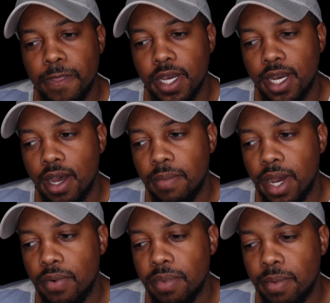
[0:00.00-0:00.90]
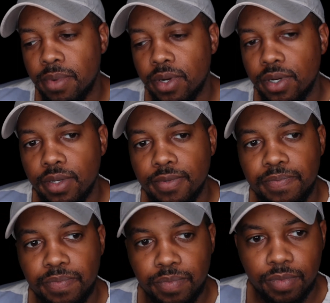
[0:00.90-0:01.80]
I remember
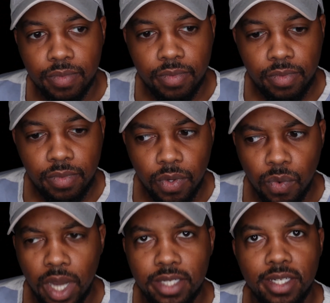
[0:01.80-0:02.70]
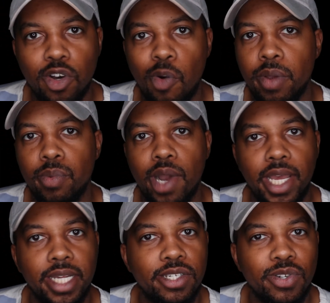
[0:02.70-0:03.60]
watching Kobe
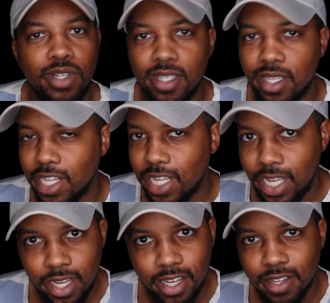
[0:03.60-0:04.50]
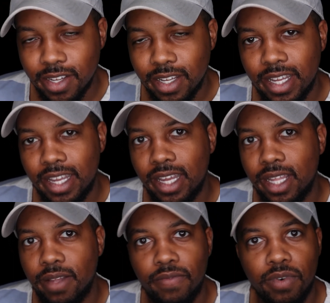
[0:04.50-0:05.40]
Bryant enter into the league,
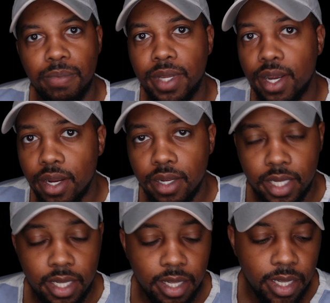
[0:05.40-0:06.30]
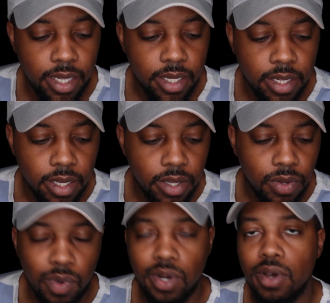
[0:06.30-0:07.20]
and then from there, he
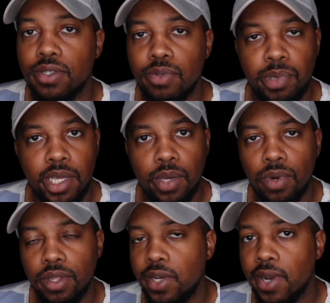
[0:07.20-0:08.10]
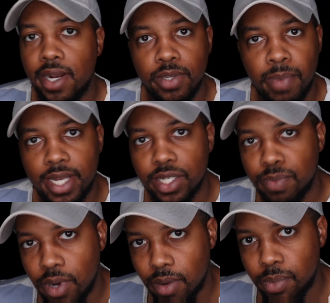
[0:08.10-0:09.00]
went on to being one of the greatest
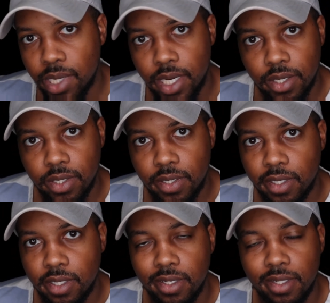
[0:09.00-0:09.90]
basketball players